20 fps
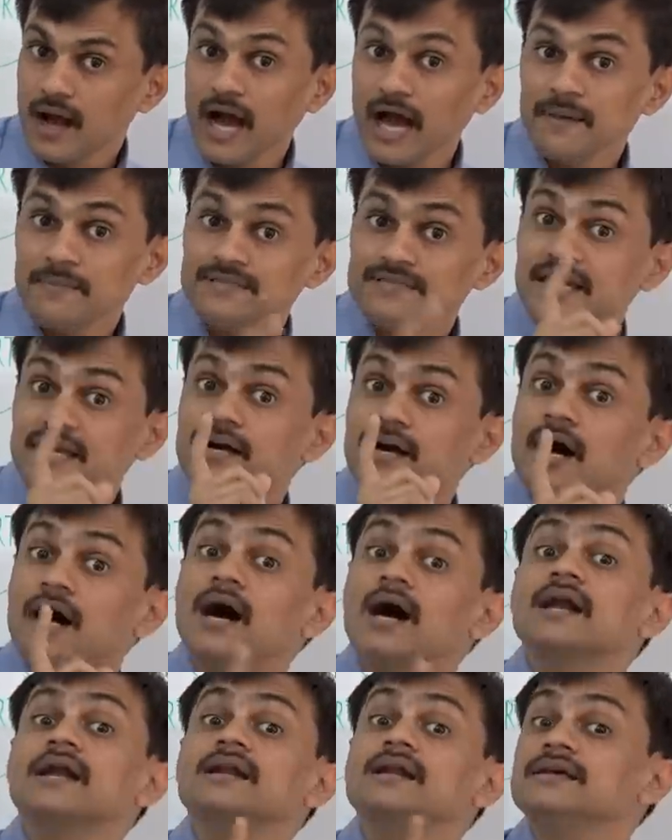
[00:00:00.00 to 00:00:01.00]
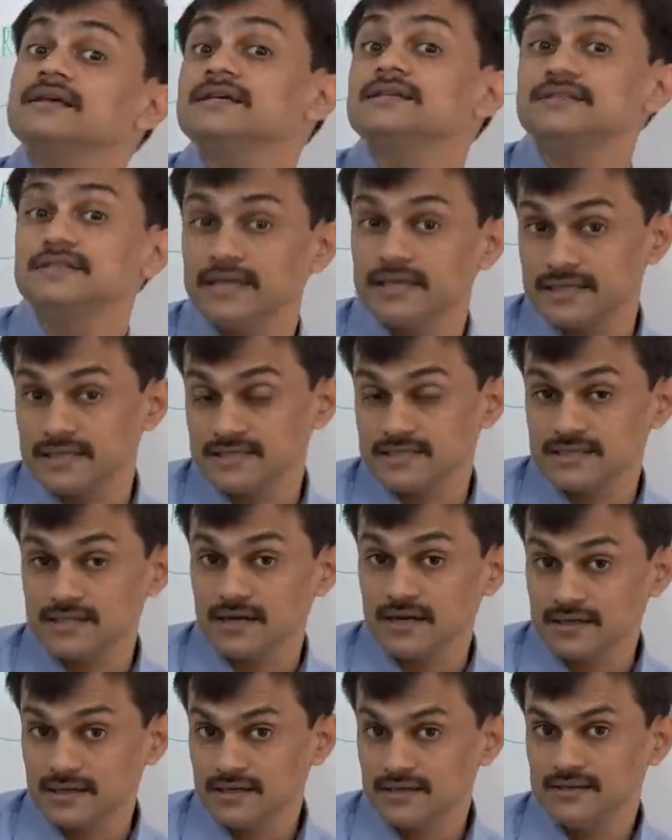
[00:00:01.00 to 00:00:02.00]
I am saying earliest they can
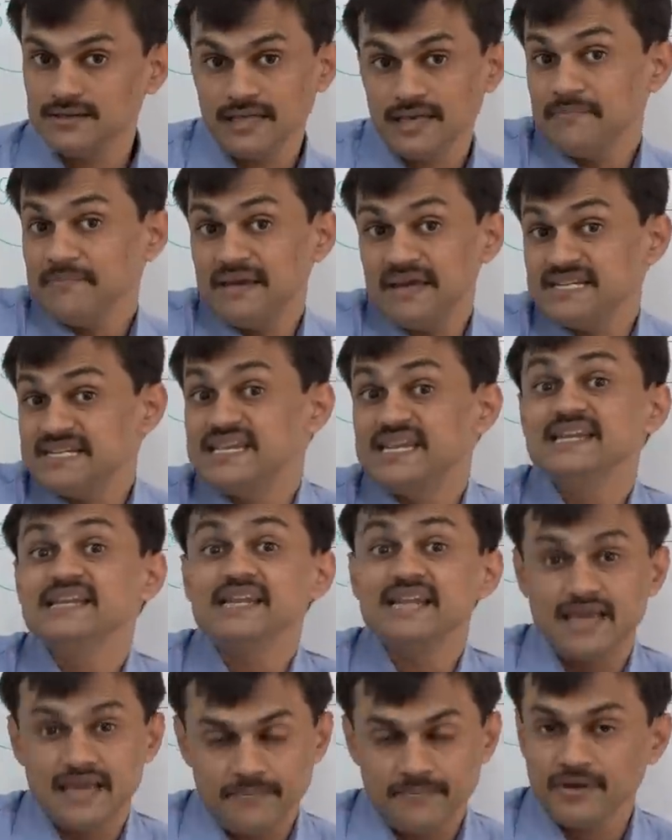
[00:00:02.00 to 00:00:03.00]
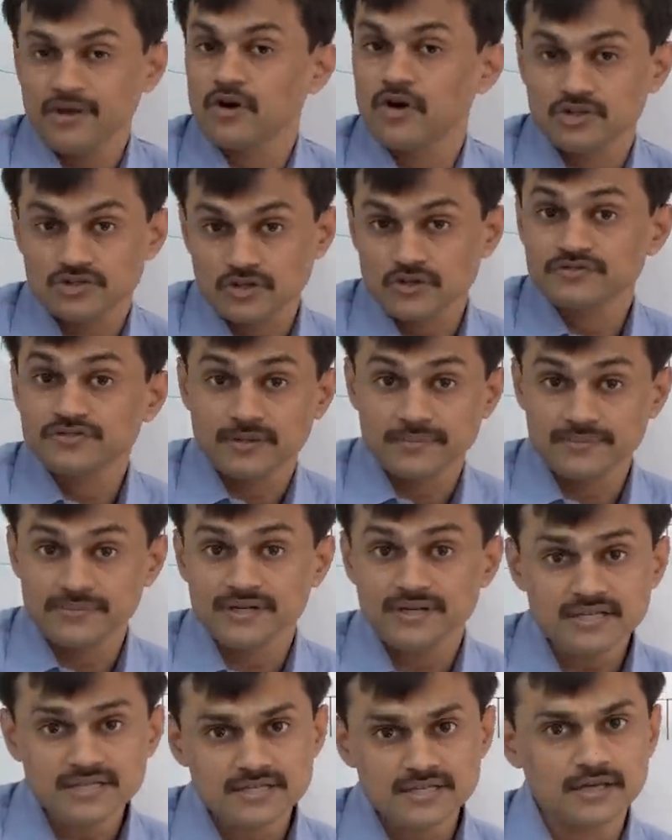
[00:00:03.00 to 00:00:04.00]
start. They may delay because of some
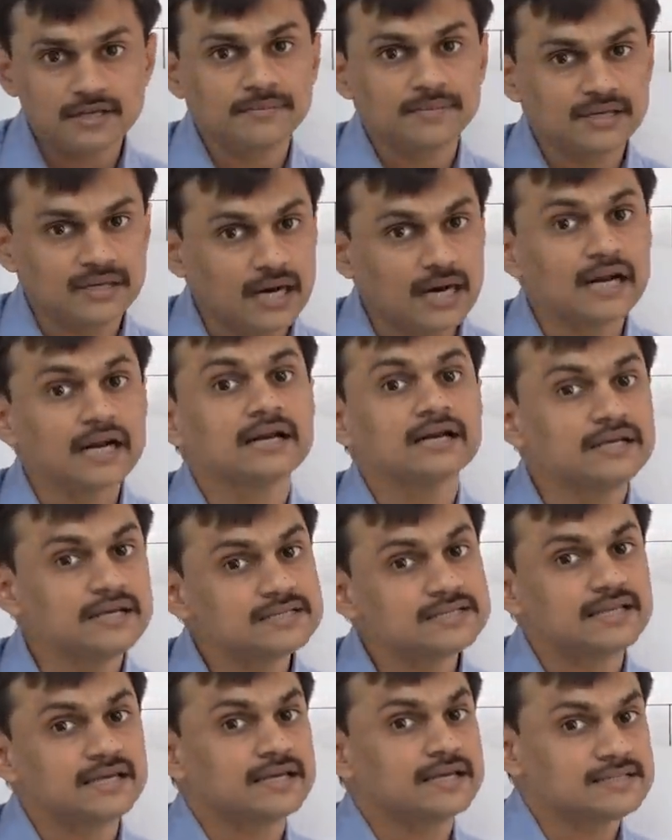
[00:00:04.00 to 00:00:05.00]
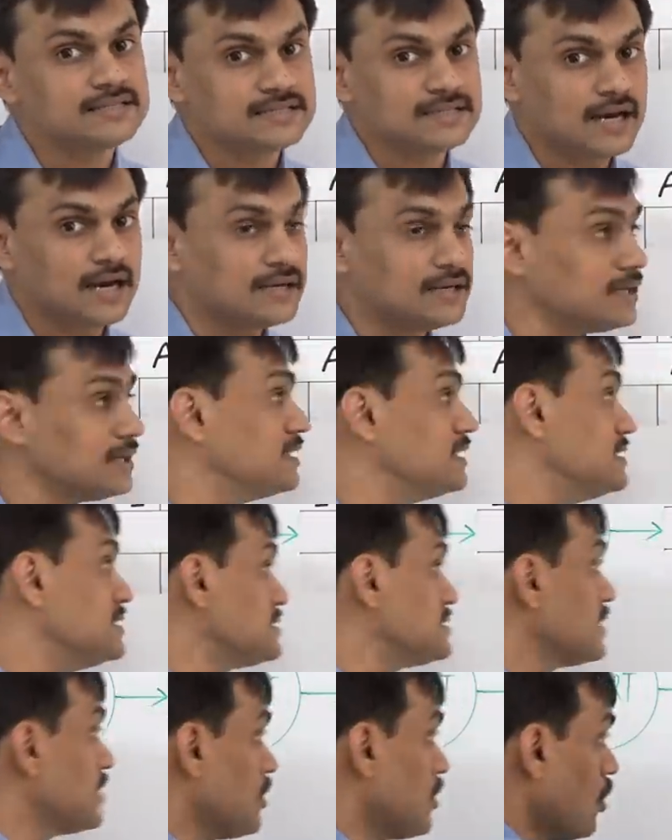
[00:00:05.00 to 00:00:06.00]
reason, but earliest they can start
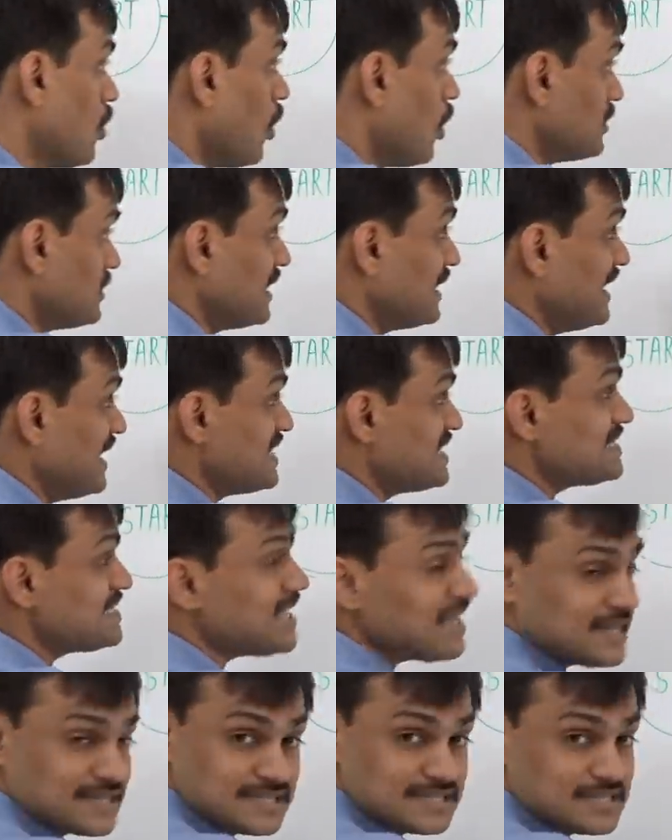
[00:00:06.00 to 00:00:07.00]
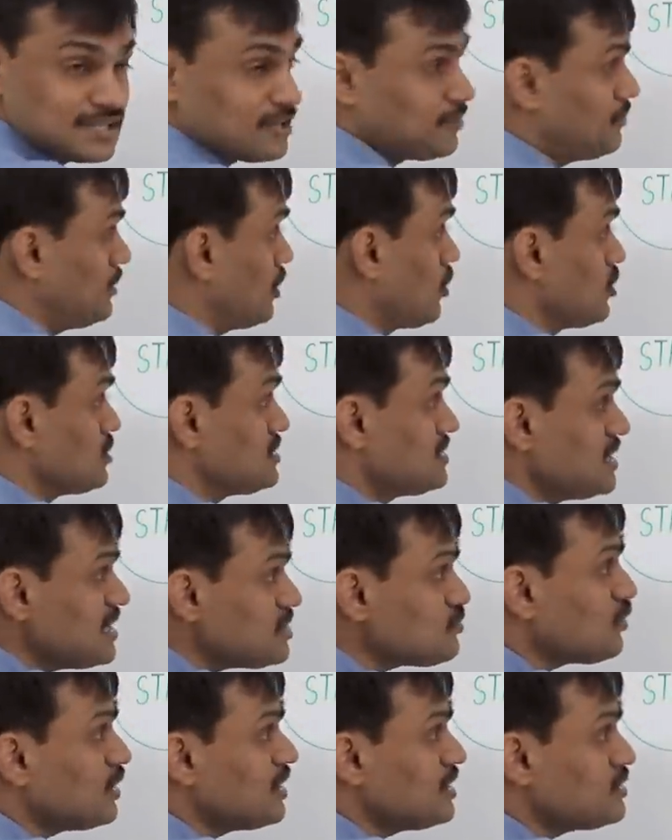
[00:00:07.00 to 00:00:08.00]
is on the day 6 because
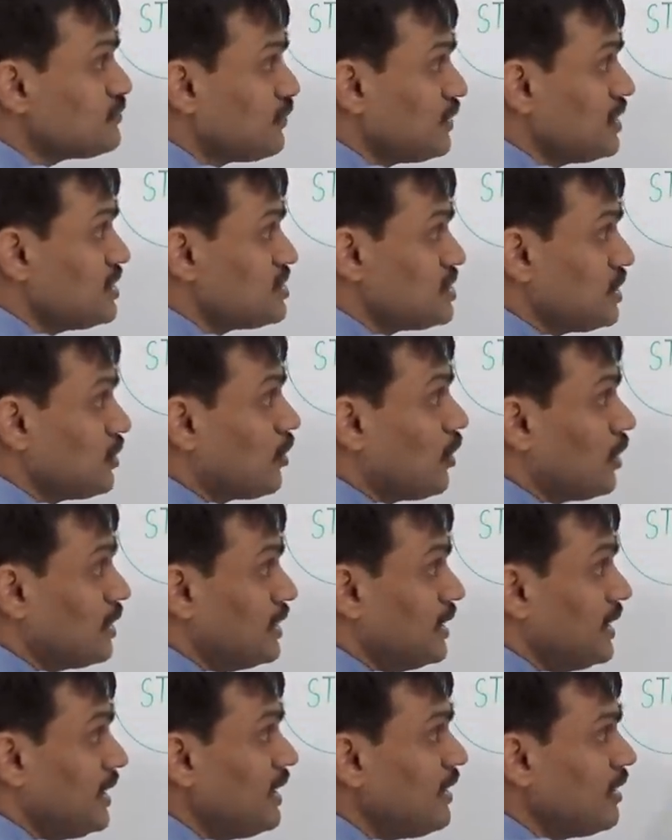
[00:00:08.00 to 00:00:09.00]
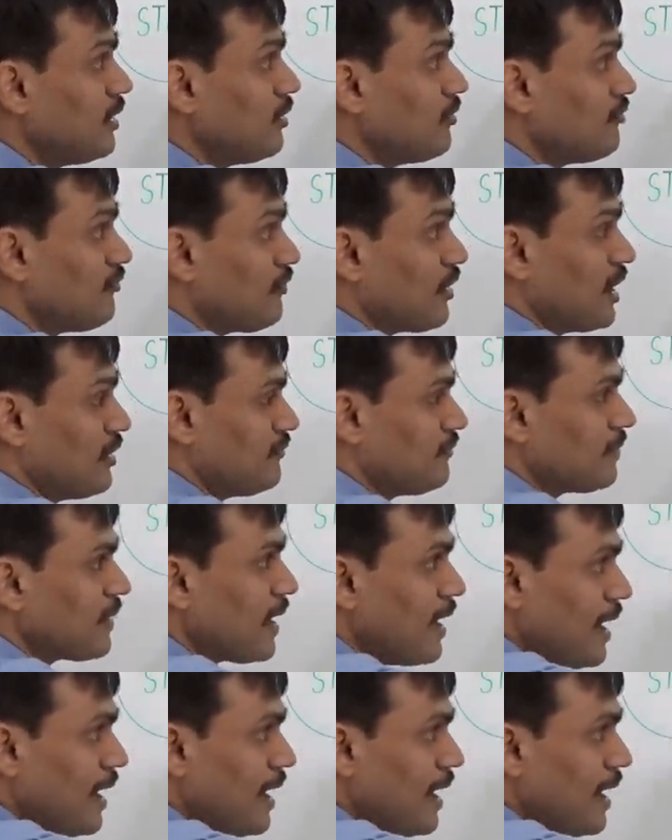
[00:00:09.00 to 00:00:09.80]
this one is finishing on day 5.